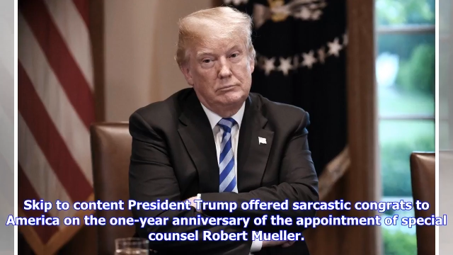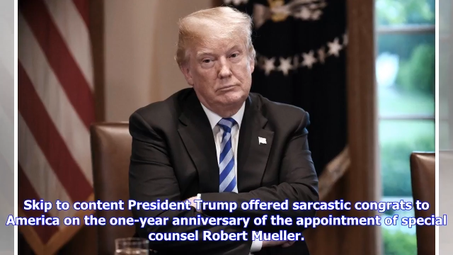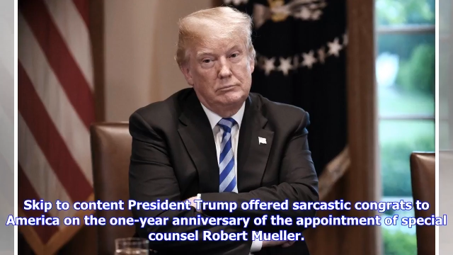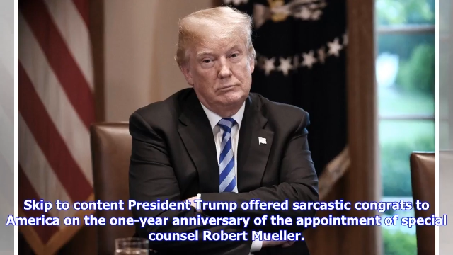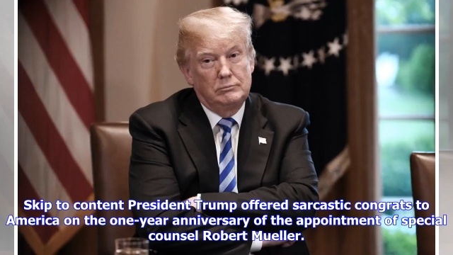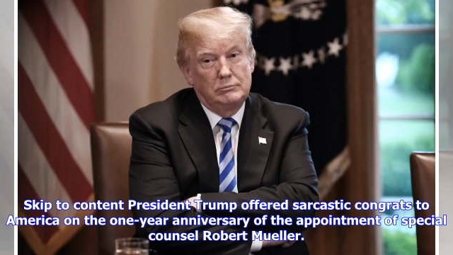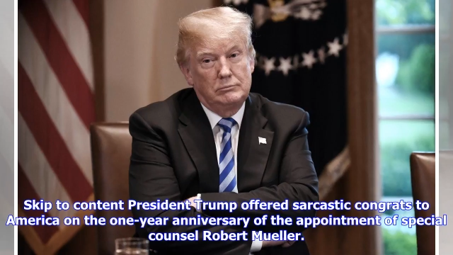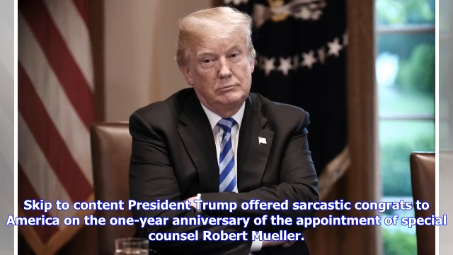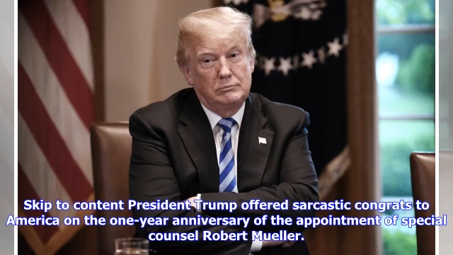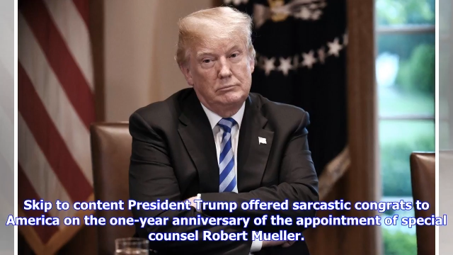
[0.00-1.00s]

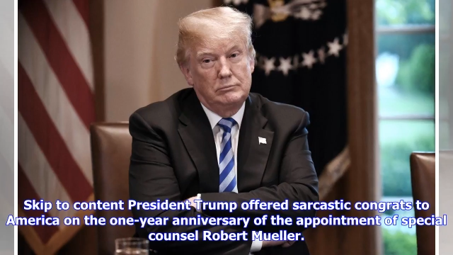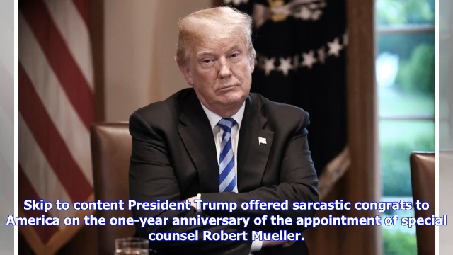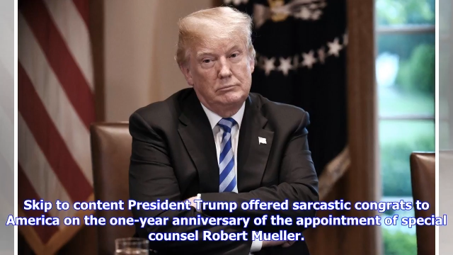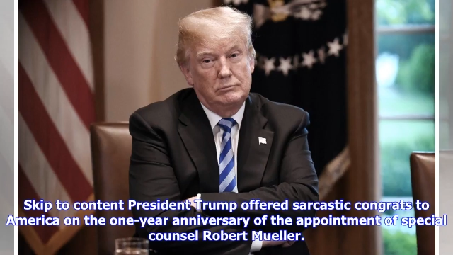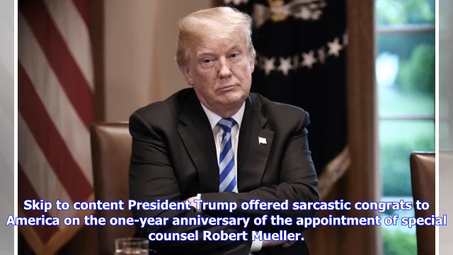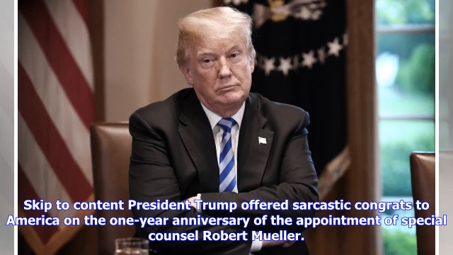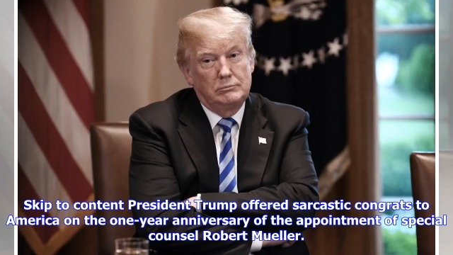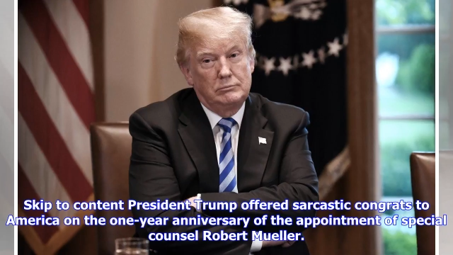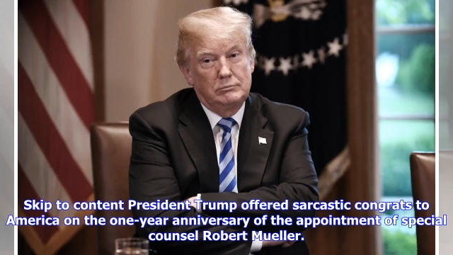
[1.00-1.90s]
(no one is talking)